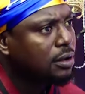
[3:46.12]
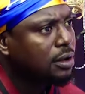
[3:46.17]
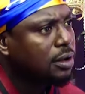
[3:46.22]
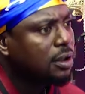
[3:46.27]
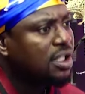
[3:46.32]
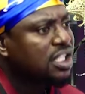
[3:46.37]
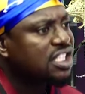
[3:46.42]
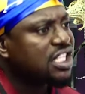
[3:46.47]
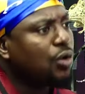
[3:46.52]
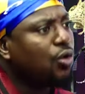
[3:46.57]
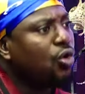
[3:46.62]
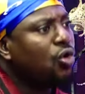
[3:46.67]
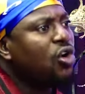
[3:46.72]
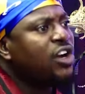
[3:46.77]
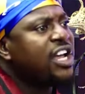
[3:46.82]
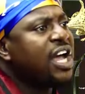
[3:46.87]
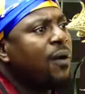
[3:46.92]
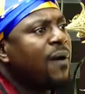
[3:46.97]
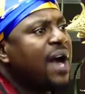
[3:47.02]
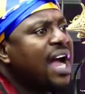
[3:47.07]
So, who
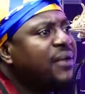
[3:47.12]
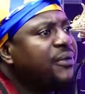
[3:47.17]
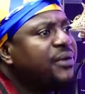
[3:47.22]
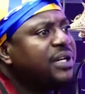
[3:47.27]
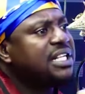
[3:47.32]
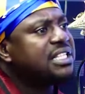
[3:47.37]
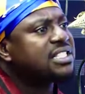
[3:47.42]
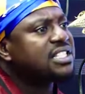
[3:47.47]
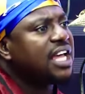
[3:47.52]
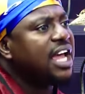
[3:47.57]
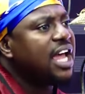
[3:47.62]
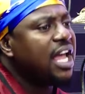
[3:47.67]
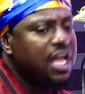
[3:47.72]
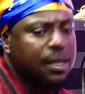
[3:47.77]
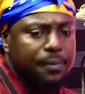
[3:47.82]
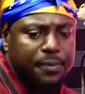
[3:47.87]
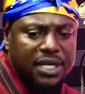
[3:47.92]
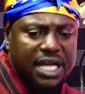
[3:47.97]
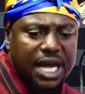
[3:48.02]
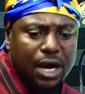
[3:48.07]
ye wagging is a
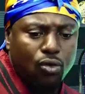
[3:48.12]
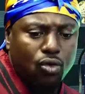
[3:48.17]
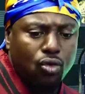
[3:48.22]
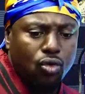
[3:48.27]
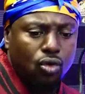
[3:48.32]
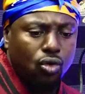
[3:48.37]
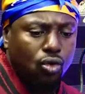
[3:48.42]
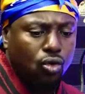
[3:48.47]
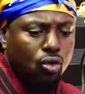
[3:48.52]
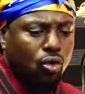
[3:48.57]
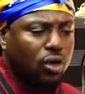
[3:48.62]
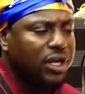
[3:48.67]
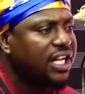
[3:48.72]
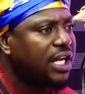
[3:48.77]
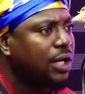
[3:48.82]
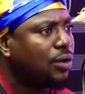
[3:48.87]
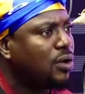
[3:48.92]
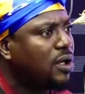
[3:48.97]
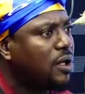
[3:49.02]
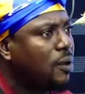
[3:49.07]
bea woo,
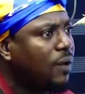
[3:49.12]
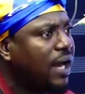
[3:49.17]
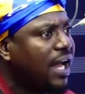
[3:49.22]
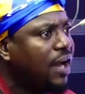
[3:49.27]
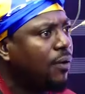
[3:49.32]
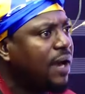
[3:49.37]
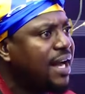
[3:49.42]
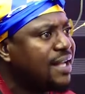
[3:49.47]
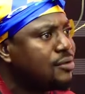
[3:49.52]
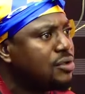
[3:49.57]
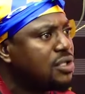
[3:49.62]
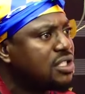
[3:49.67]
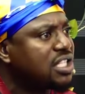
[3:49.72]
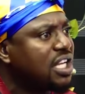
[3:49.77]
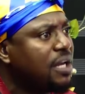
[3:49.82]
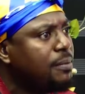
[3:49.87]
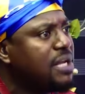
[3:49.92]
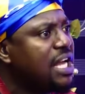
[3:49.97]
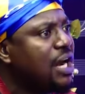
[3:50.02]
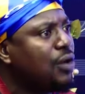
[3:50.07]
why wagging is a
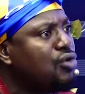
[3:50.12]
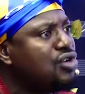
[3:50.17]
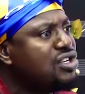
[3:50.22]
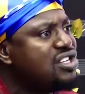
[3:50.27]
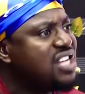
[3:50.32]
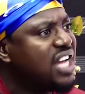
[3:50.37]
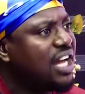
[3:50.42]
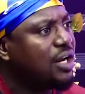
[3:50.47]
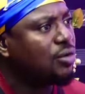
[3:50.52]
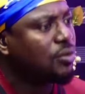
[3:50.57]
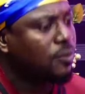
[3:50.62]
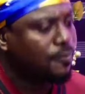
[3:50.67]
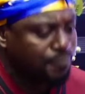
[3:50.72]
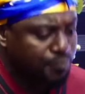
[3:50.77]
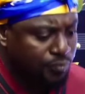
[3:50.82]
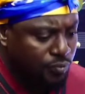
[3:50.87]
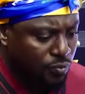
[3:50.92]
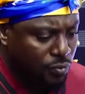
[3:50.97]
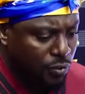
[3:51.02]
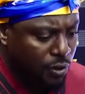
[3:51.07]
bea woo, ye no?
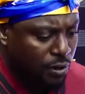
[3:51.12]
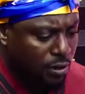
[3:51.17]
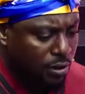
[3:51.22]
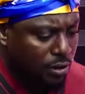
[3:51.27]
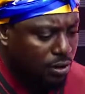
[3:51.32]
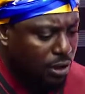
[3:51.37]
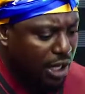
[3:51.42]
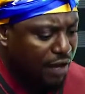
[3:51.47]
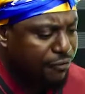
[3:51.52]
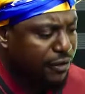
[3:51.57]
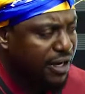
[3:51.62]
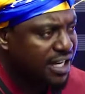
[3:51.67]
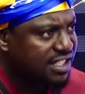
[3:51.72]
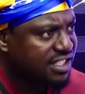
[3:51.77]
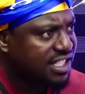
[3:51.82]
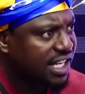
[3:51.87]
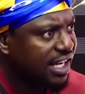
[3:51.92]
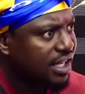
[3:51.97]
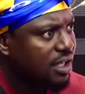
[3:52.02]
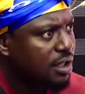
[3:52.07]
A friend is
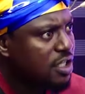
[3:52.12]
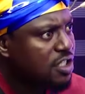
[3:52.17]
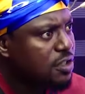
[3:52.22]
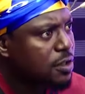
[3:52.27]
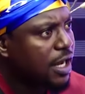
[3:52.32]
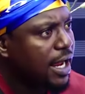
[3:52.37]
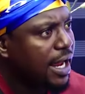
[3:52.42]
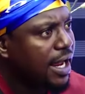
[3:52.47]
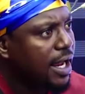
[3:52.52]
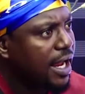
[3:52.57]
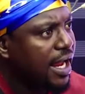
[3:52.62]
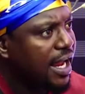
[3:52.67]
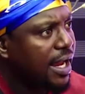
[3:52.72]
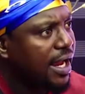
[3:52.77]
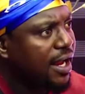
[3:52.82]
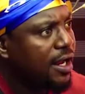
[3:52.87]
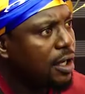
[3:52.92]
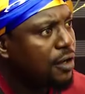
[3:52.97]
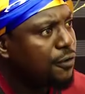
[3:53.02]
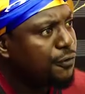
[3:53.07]

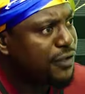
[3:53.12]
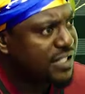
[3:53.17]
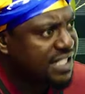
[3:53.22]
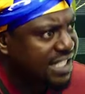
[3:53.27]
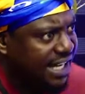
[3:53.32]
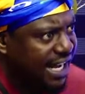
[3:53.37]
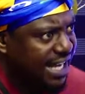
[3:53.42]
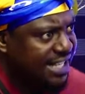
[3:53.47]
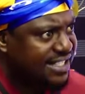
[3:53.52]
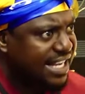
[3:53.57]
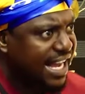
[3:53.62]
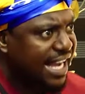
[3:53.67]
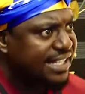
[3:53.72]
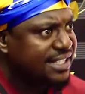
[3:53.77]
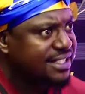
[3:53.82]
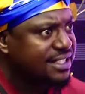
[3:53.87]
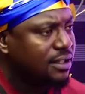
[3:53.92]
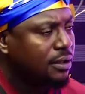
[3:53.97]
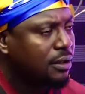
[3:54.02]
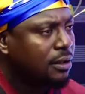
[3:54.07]
saying, physical
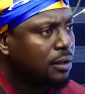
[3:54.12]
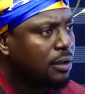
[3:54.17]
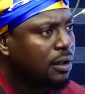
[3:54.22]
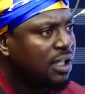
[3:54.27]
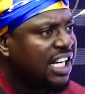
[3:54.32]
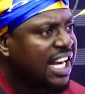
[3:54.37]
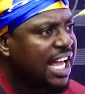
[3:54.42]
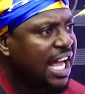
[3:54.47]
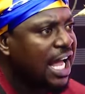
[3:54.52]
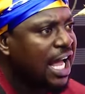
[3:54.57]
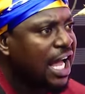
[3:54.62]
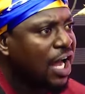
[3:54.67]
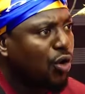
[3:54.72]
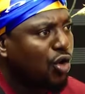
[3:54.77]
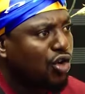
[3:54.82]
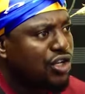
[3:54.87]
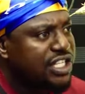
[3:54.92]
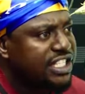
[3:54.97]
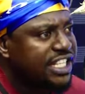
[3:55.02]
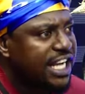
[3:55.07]
side. Na
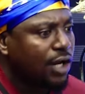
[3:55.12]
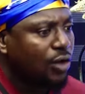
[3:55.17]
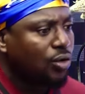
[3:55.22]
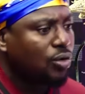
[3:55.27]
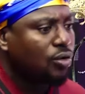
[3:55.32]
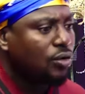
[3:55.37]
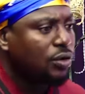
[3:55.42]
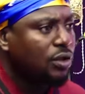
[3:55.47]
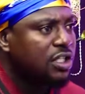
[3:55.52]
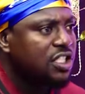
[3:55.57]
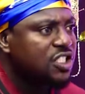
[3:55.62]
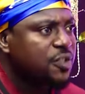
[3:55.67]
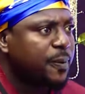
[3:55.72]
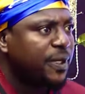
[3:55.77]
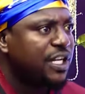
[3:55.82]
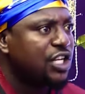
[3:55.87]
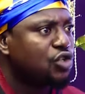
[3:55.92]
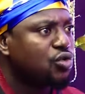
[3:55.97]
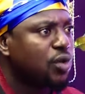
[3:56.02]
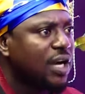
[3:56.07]
unyenu
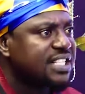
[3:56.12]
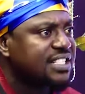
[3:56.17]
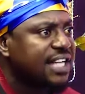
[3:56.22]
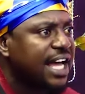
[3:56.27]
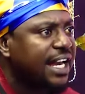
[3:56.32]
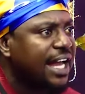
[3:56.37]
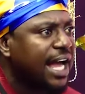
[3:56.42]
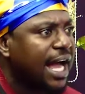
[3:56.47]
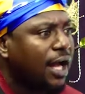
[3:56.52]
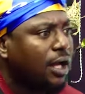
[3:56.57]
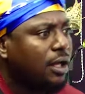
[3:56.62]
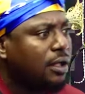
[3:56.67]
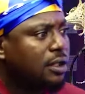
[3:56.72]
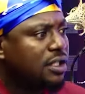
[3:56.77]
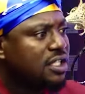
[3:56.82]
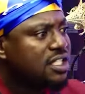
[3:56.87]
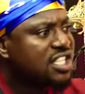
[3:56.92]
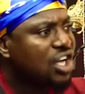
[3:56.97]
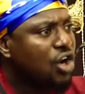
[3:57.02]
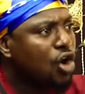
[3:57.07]
spiritual side.
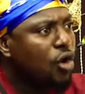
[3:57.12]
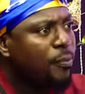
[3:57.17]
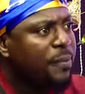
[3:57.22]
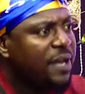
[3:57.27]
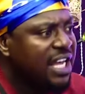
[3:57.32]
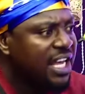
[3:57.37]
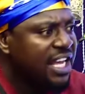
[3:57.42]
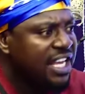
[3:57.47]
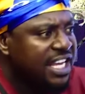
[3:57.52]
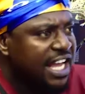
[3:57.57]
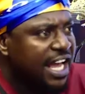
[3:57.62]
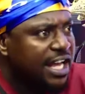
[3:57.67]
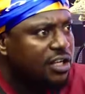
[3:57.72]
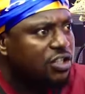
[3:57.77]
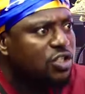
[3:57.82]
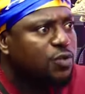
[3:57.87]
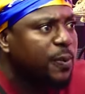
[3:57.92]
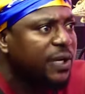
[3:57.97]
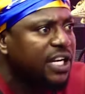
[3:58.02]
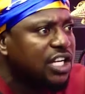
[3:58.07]
So obi yen
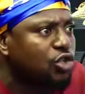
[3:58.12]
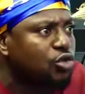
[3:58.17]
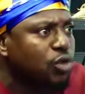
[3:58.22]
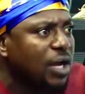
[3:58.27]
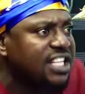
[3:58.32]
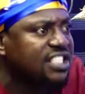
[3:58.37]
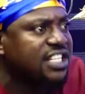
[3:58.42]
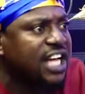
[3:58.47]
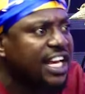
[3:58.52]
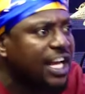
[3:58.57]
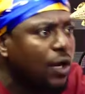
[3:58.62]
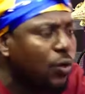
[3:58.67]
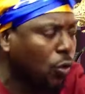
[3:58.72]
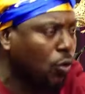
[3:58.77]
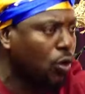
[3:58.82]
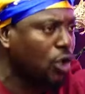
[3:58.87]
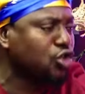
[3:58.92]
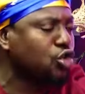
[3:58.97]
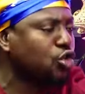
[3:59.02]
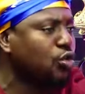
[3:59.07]
spiritual side who
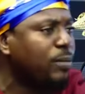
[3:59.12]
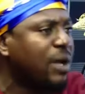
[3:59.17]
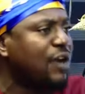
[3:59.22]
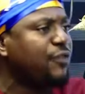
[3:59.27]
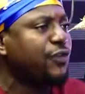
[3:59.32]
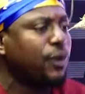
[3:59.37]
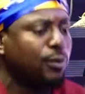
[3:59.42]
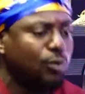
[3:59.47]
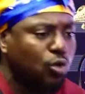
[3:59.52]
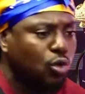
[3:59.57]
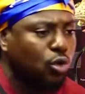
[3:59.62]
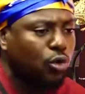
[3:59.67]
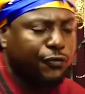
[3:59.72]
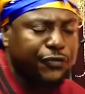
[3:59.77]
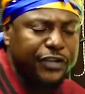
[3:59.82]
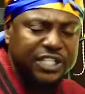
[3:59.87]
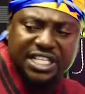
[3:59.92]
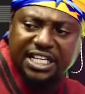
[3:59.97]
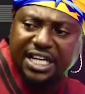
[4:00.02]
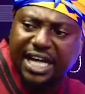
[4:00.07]
cause ruba from who
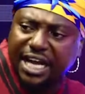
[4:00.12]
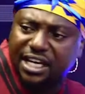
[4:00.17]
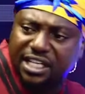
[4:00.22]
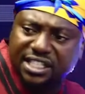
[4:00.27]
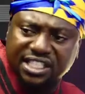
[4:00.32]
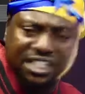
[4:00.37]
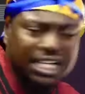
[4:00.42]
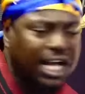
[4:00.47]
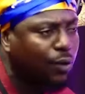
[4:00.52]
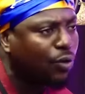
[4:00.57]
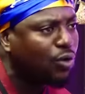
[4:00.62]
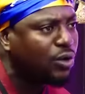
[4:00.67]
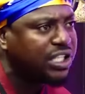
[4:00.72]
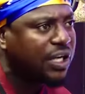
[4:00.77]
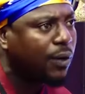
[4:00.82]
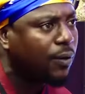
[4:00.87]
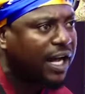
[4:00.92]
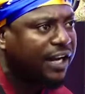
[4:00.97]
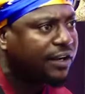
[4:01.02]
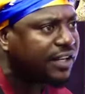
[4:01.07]
physicality na wo ye
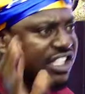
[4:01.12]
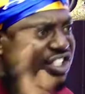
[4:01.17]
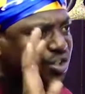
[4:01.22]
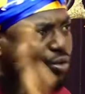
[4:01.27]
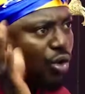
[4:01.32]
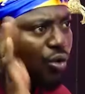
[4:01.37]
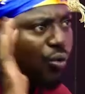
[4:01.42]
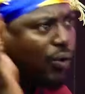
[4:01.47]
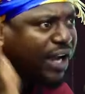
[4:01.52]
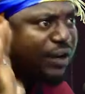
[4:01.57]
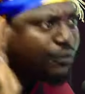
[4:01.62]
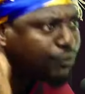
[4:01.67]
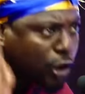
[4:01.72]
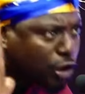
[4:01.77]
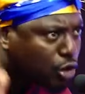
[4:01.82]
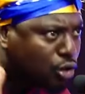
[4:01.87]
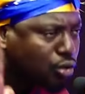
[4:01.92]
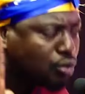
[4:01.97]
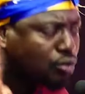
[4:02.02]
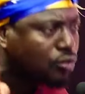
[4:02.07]
wana it won't work for
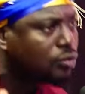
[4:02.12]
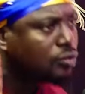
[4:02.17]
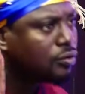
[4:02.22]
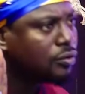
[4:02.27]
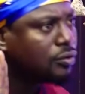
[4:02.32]
you.